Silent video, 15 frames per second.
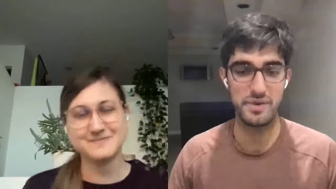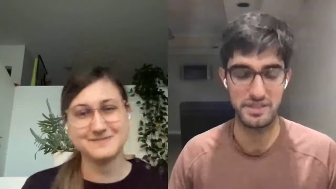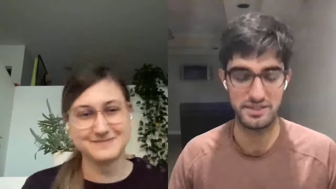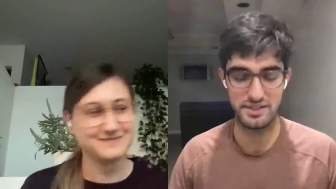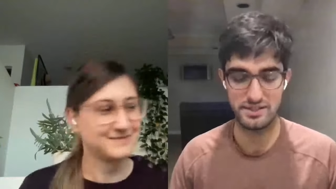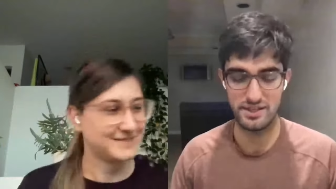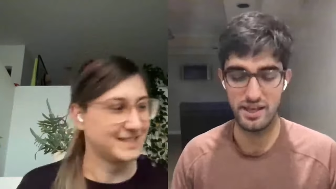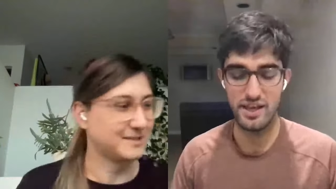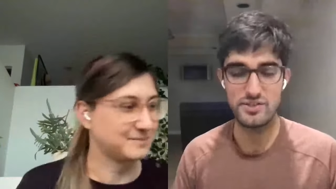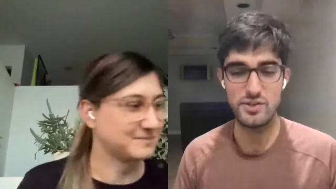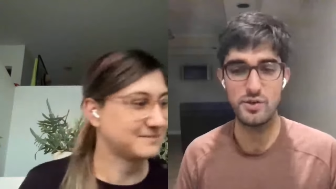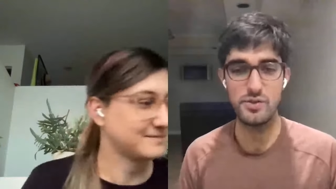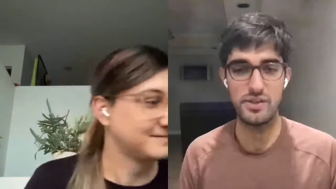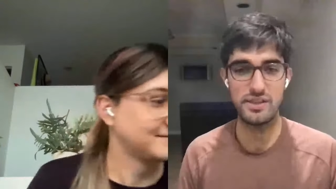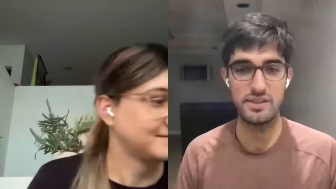Speaker 1: Cool. That makes sense.
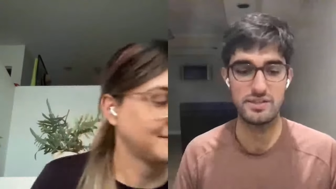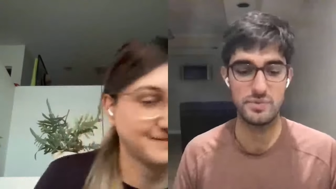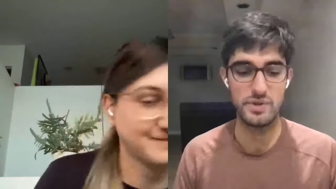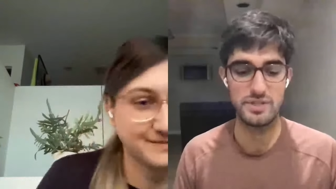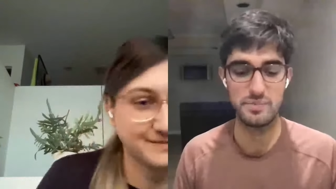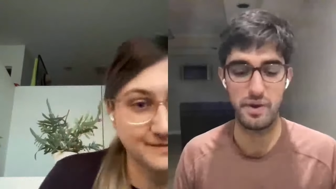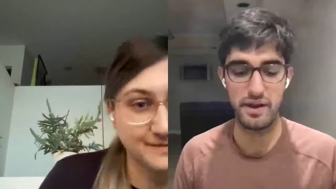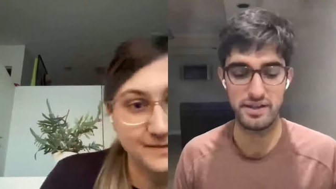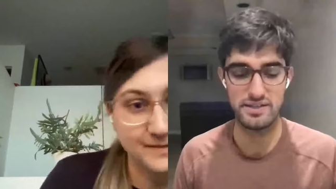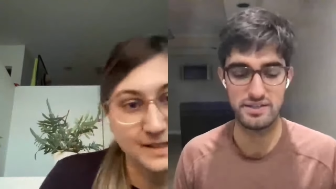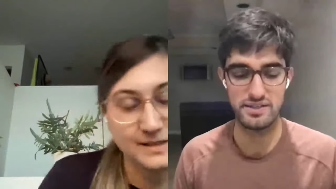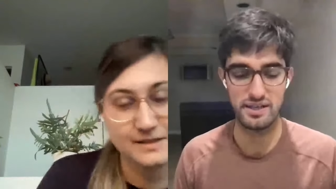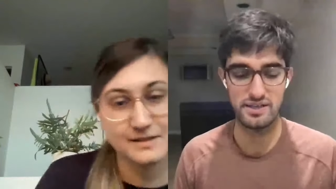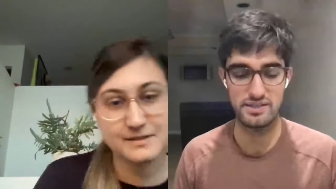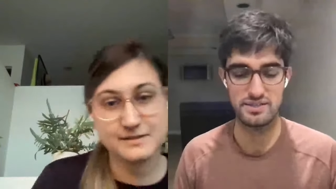So you think the sweet
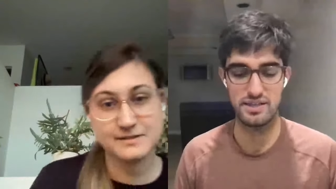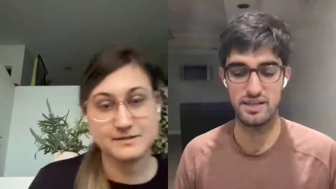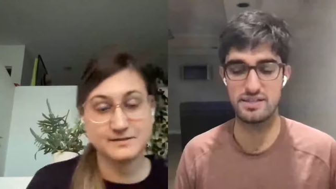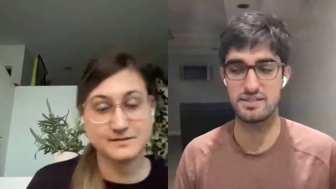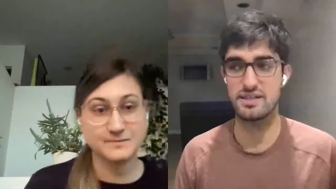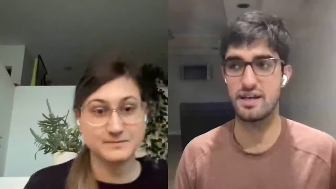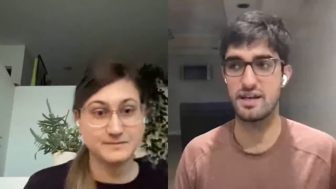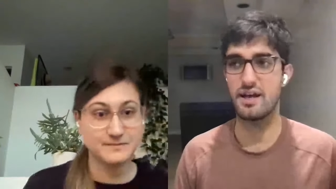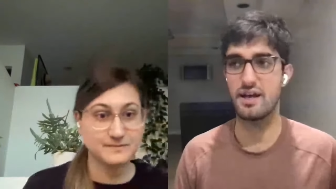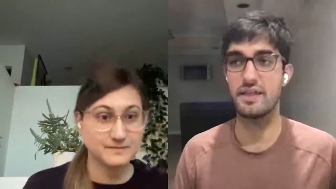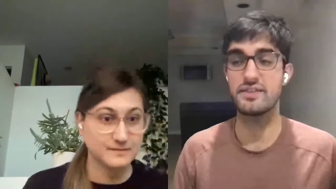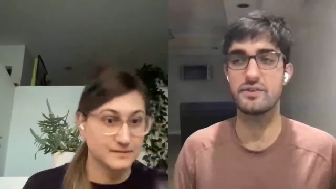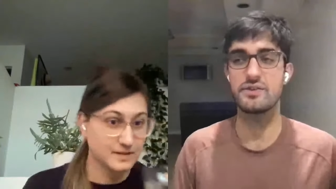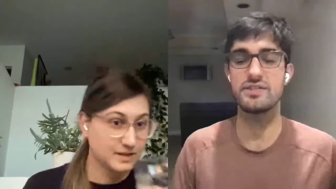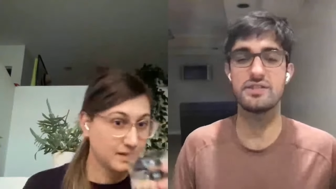spot is is is
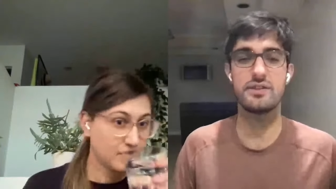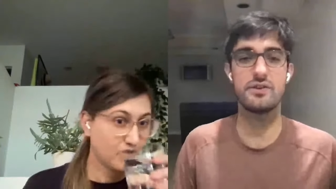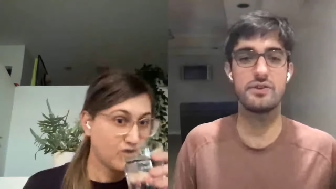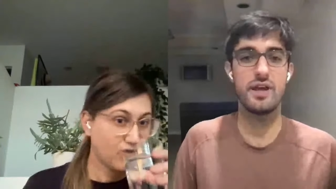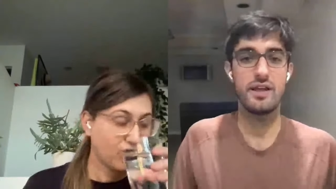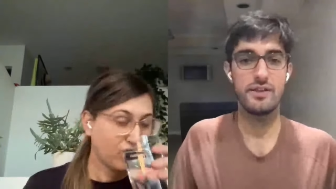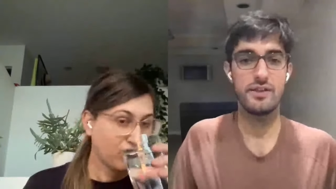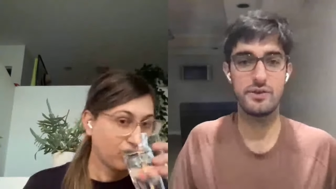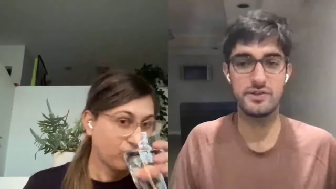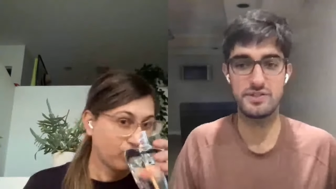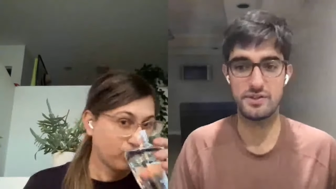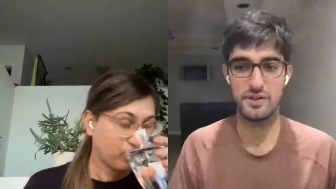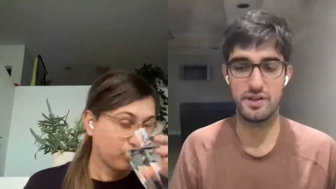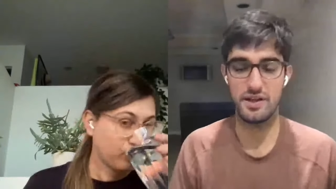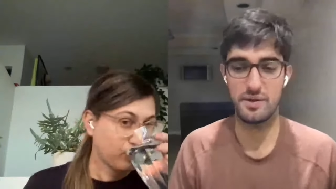uh, like there's there,
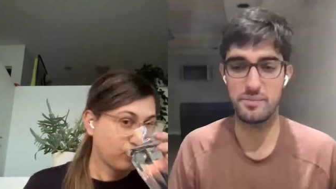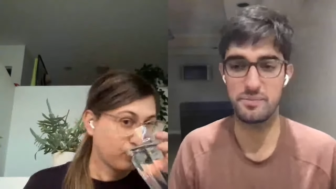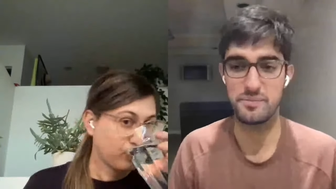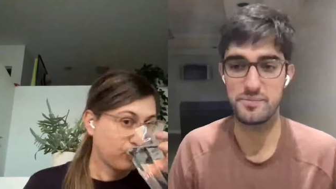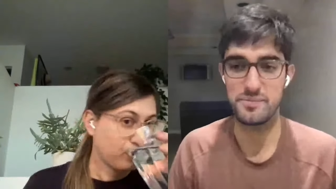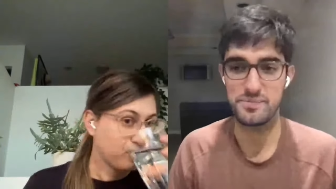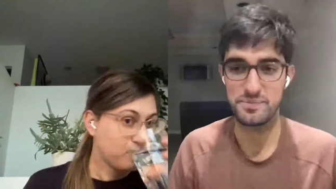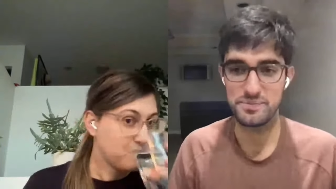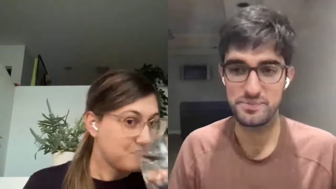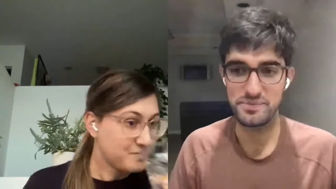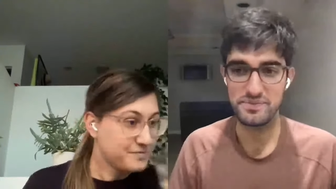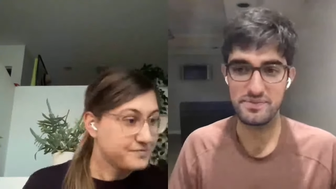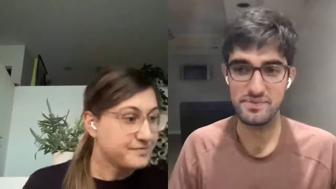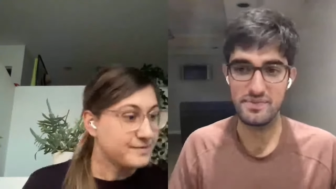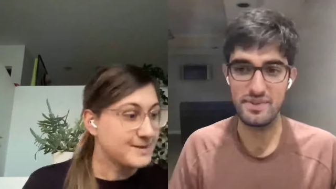there's um,
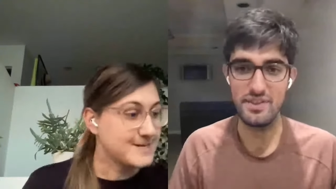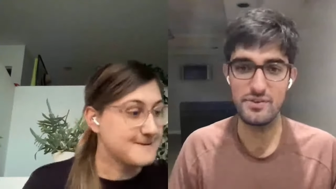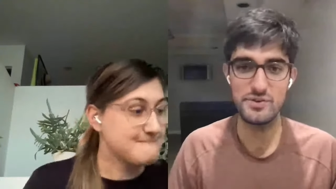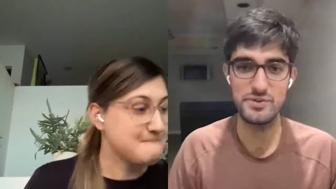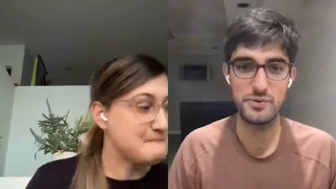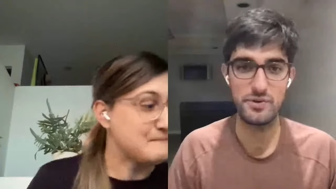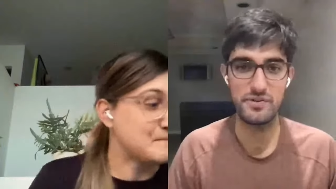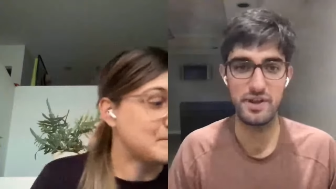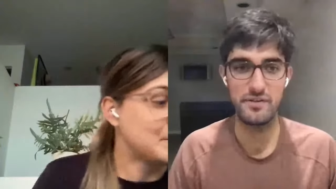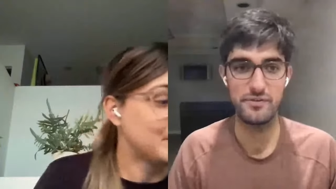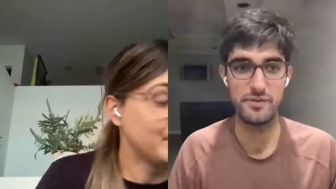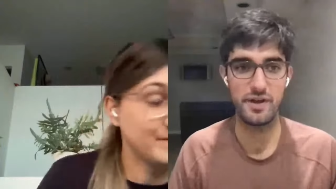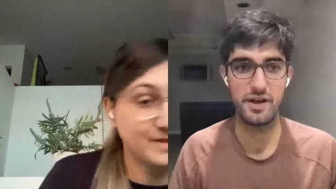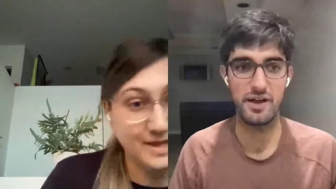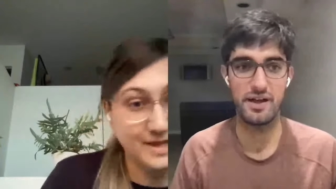there's sort
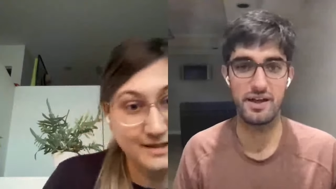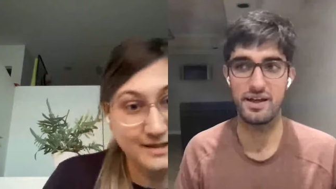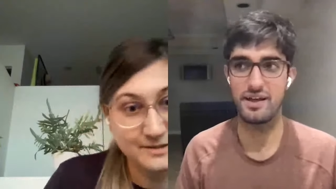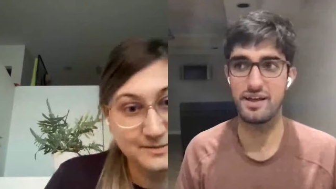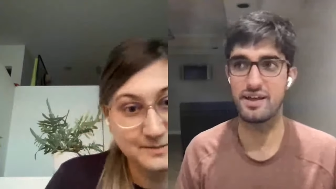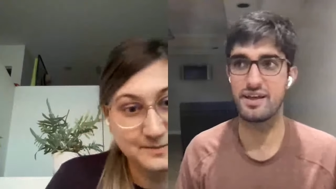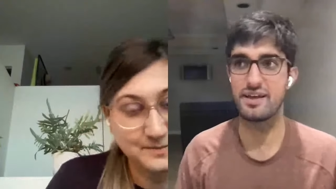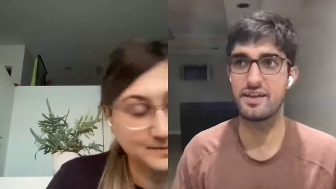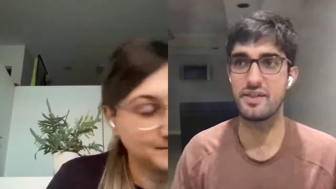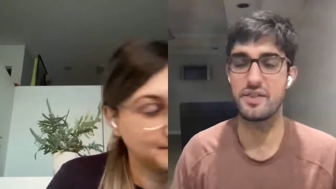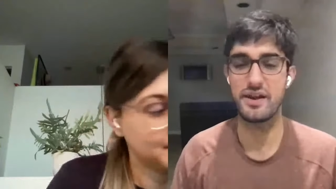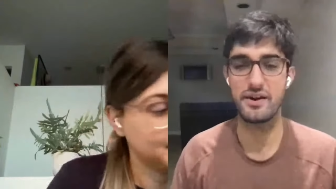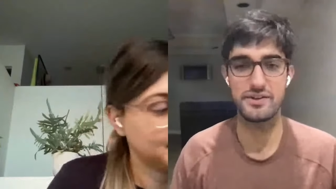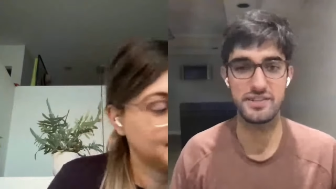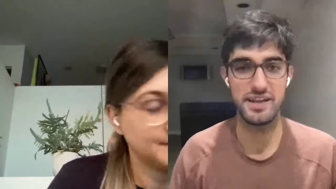of enough uh,
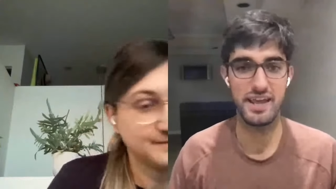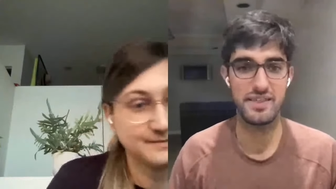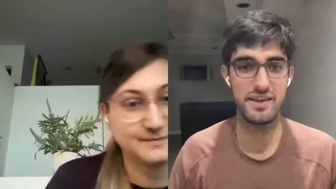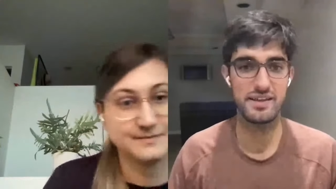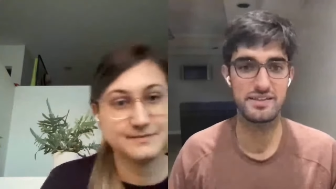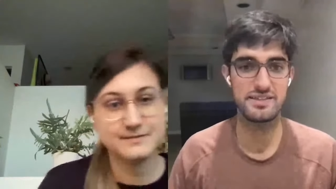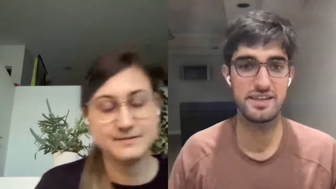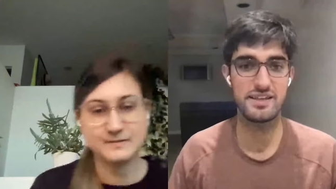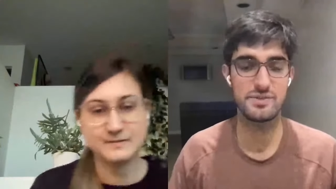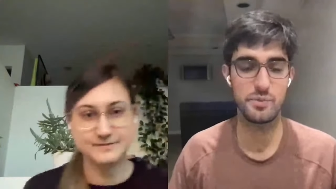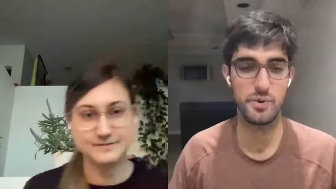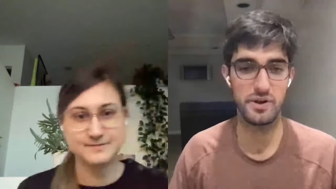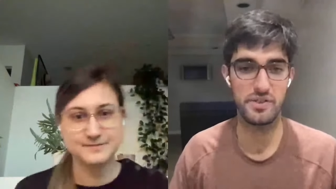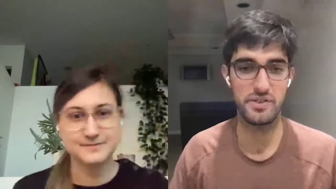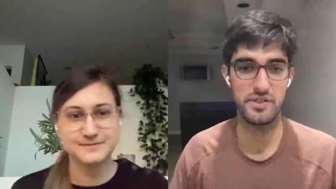there today that
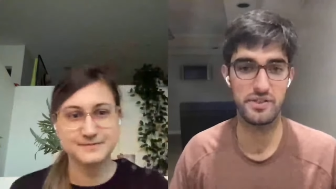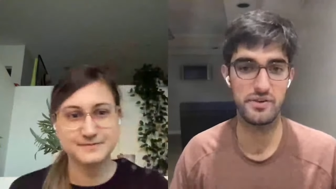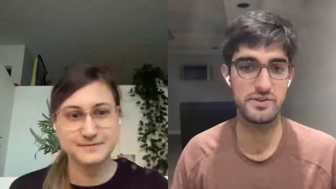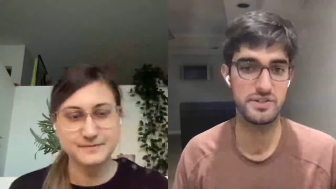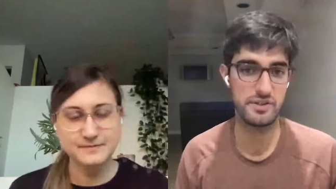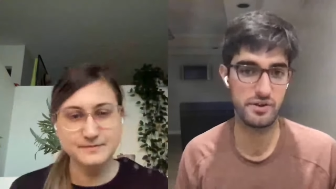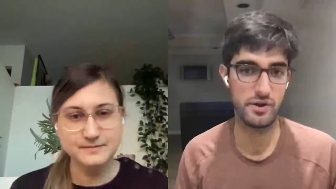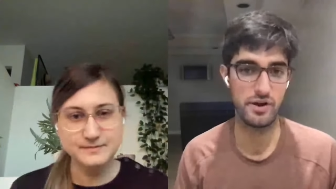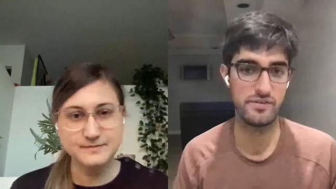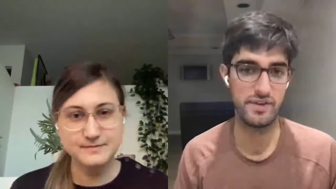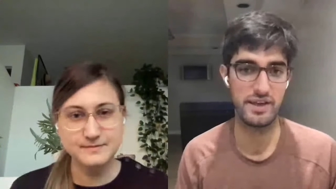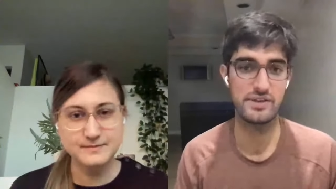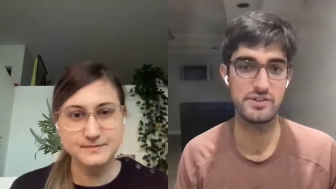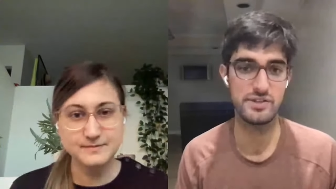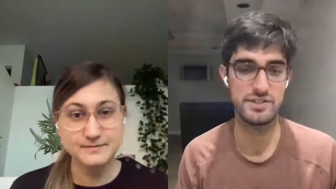it's it's worth there's there are